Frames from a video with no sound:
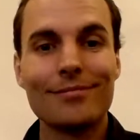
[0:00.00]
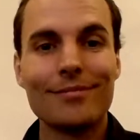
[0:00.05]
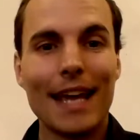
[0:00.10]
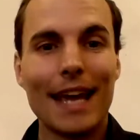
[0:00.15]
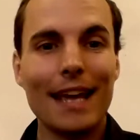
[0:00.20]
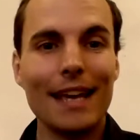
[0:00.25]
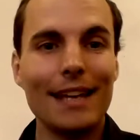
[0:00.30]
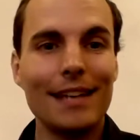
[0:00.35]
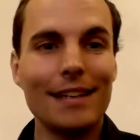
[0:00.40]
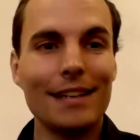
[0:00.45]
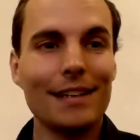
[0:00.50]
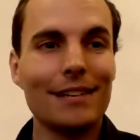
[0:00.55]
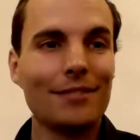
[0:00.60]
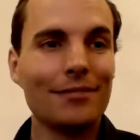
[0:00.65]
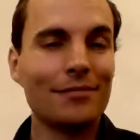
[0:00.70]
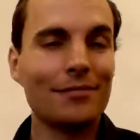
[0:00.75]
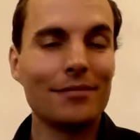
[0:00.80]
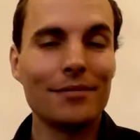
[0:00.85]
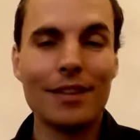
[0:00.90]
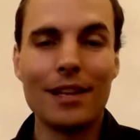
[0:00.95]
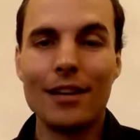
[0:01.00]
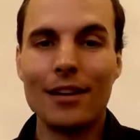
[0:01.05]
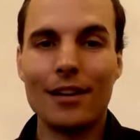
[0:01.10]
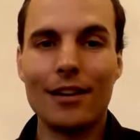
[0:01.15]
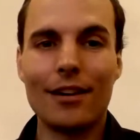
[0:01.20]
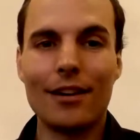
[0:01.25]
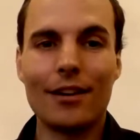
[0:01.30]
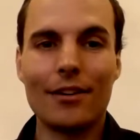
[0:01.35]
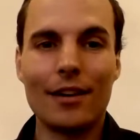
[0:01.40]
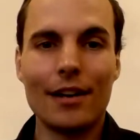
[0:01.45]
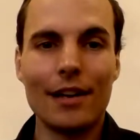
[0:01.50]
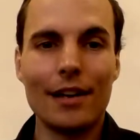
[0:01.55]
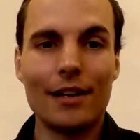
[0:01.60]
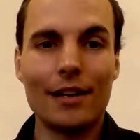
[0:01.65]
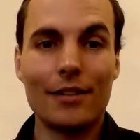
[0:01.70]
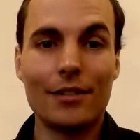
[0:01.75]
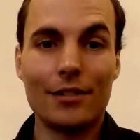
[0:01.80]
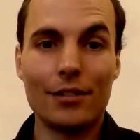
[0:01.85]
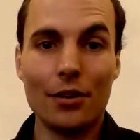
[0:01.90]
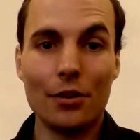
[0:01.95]
Hey, all right,
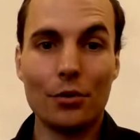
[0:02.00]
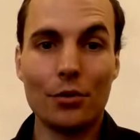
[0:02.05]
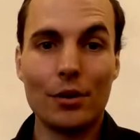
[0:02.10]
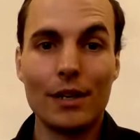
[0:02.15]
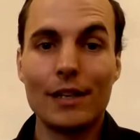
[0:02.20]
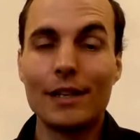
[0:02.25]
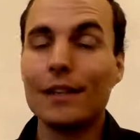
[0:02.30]
so